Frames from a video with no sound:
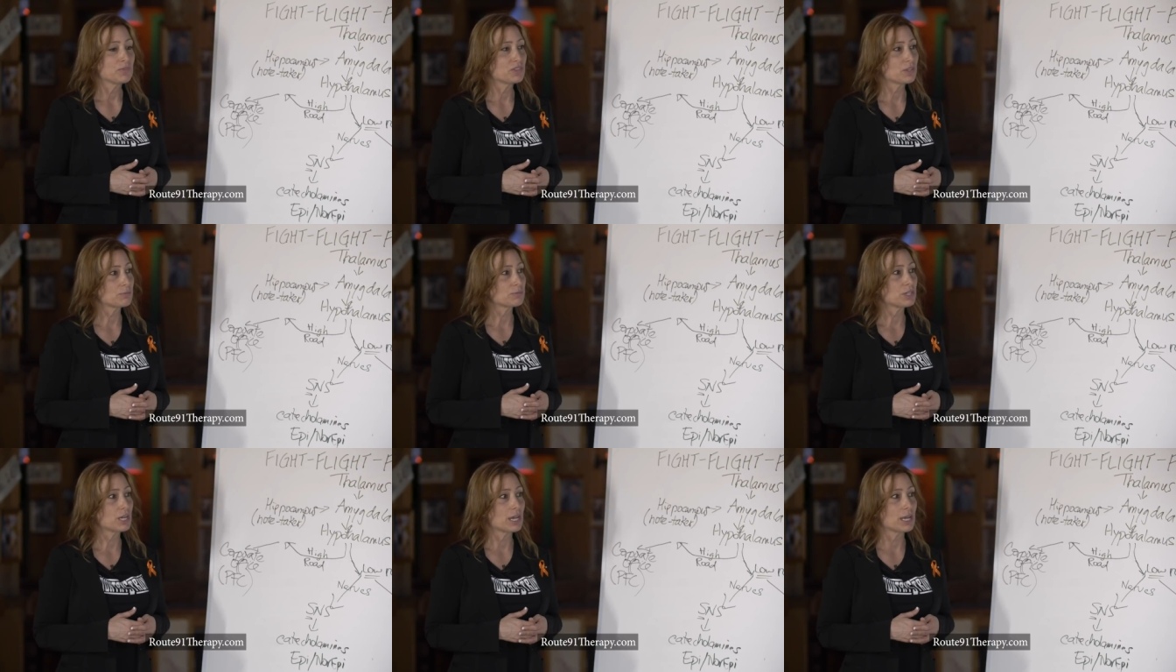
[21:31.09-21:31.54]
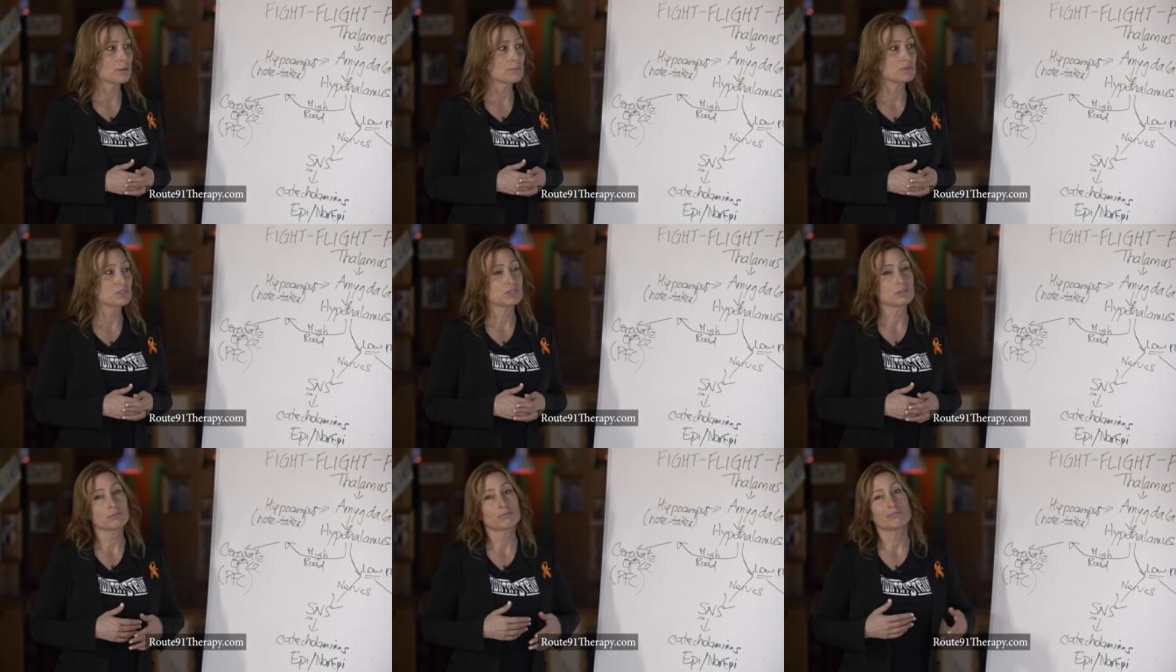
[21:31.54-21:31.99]

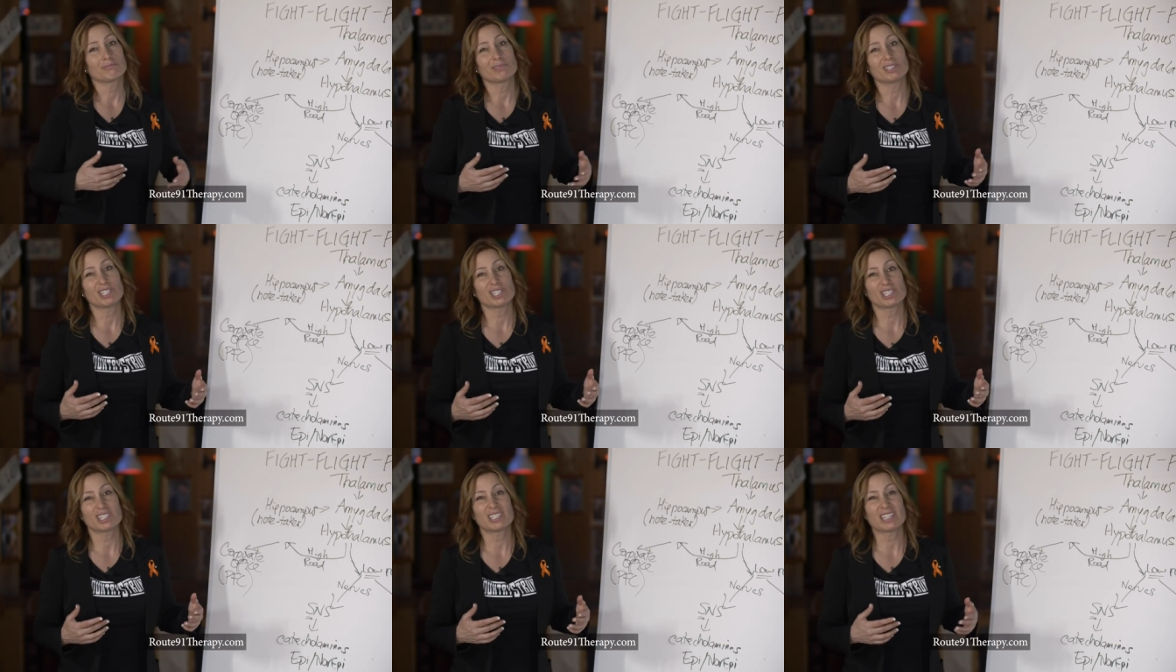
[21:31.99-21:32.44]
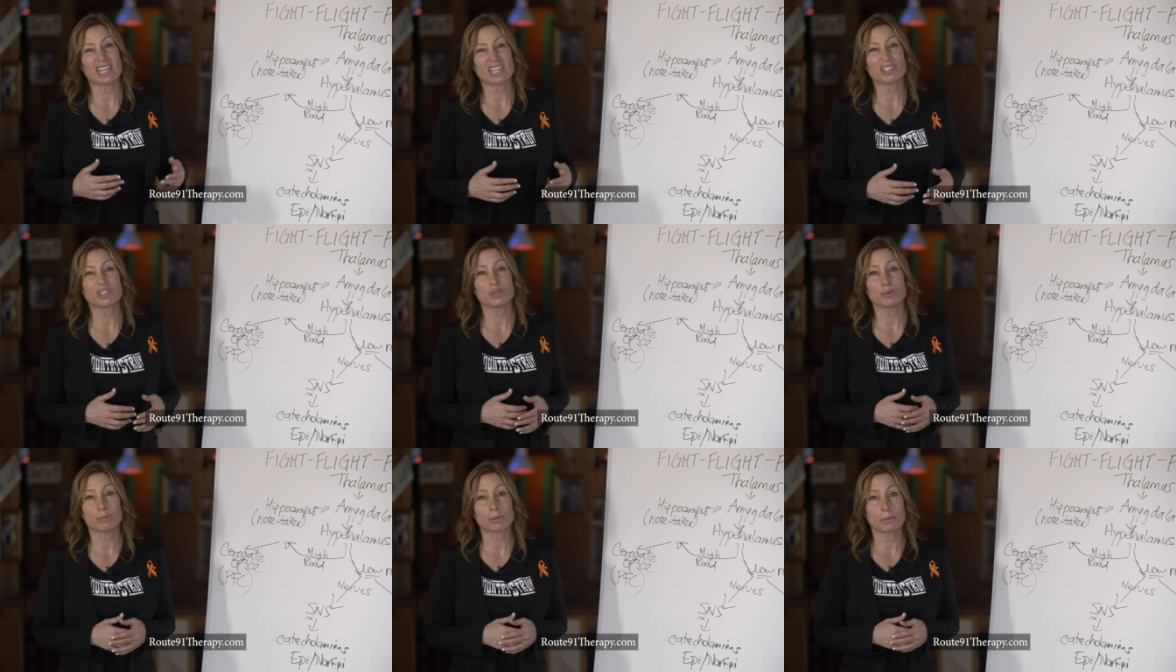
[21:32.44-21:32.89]
Sometimes we just
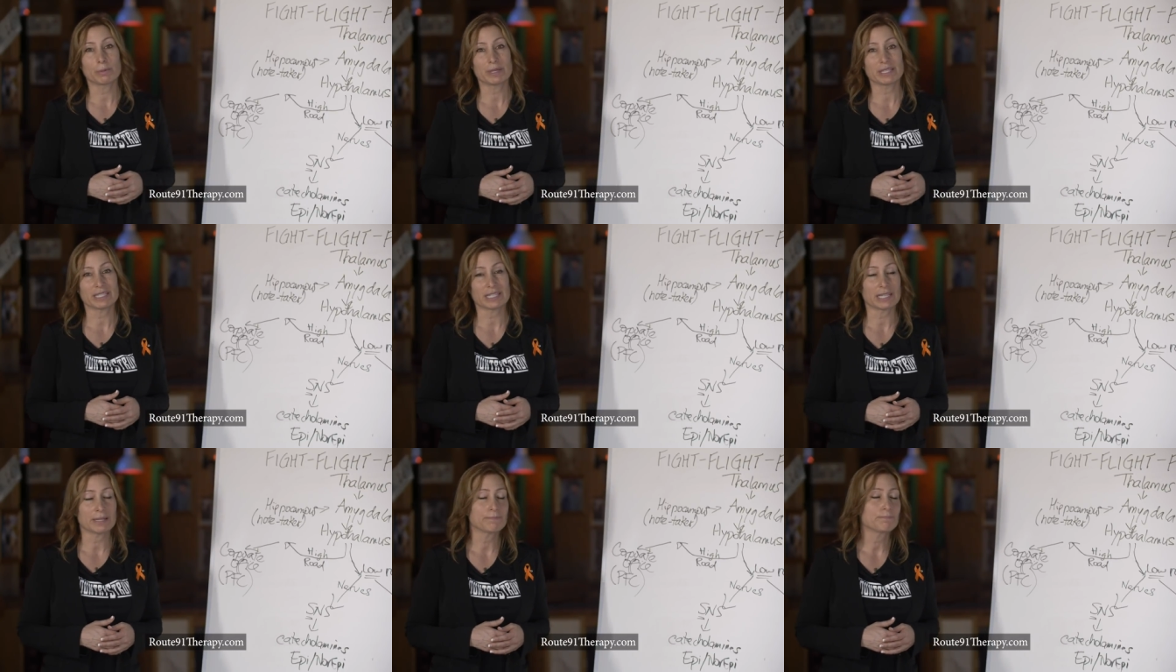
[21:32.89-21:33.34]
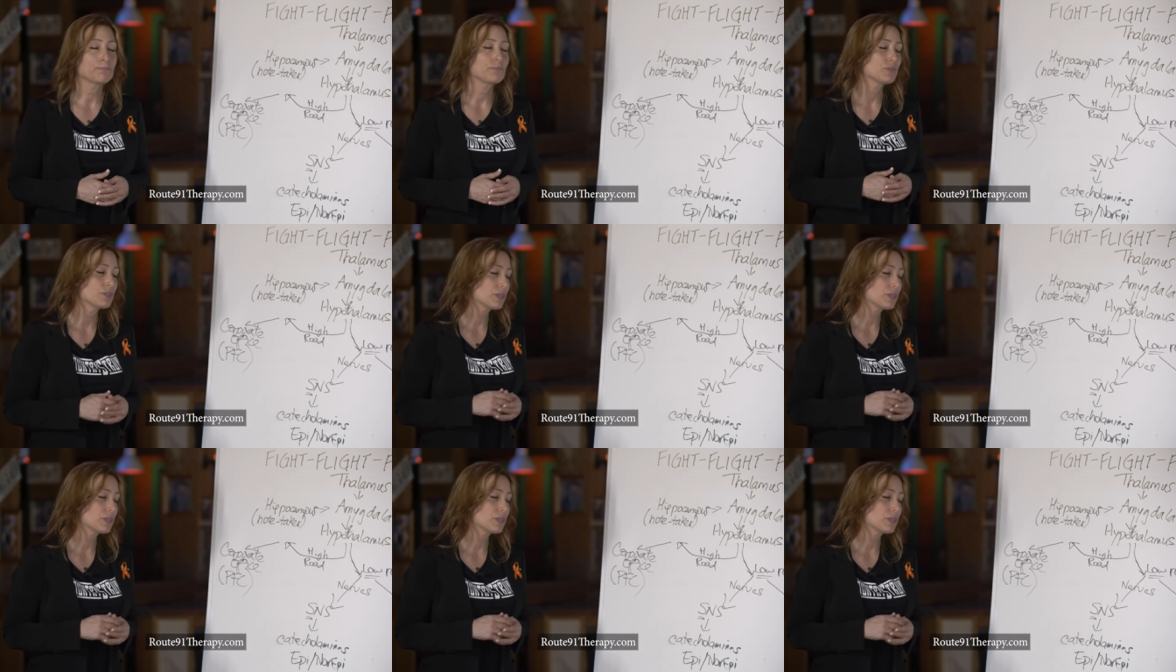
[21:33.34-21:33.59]
stay super busy.